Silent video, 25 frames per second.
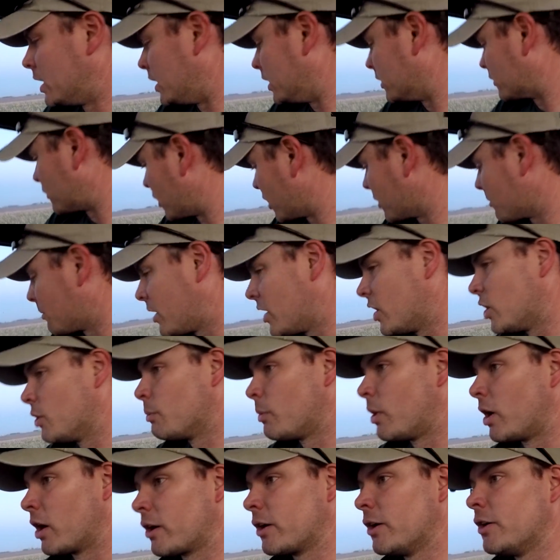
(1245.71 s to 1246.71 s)
running my own
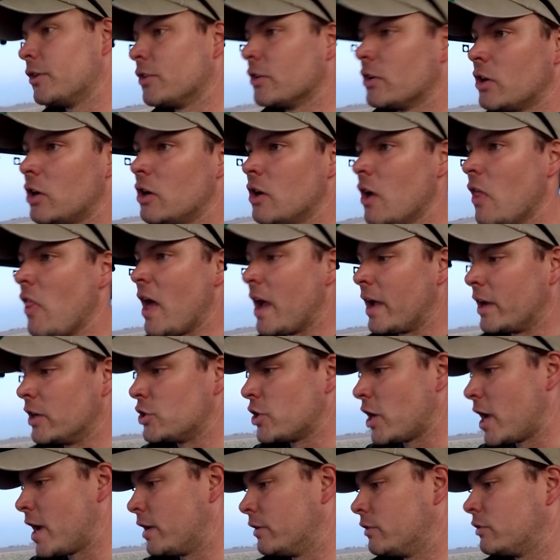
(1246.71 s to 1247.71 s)
markers and all of that
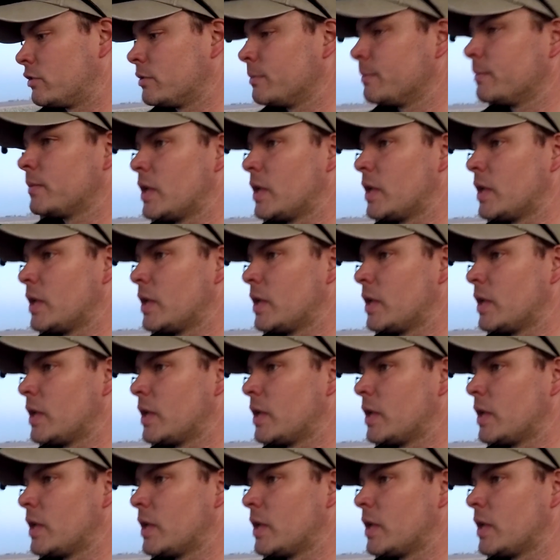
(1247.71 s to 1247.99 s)
jazz.